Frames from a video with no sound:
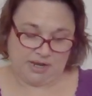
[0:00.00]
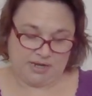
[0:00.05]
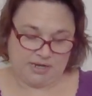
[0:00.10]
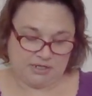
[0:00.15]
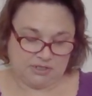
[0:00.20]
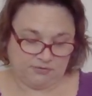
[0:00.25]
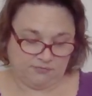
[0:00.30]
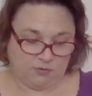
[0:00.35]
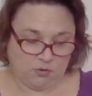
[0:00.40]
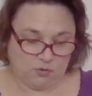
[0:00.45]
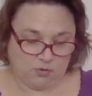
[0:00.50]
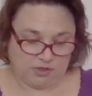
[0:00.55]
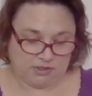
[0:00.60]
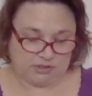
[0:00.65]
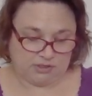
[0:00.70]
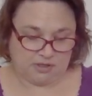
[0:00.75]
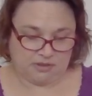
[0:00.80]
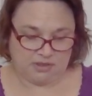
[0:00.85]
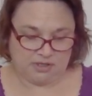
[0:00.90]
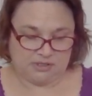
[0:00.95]
I need to
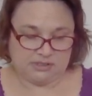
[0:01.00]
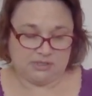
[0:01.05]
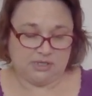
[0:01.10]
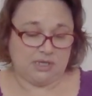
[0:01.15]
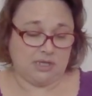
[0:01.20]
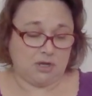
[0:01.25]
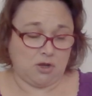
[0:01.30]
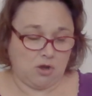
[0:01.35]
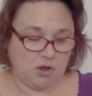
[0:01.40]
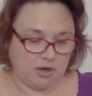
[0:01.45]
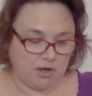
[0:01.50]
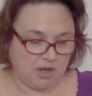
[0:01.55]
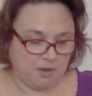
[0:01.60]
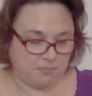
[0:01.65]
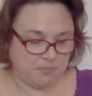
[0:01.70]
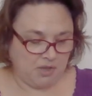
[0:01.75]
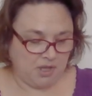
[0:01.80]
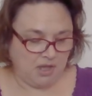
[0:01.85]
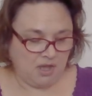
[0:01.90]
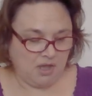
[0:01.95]
focus on this and get caught
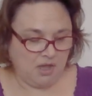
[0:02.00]
up.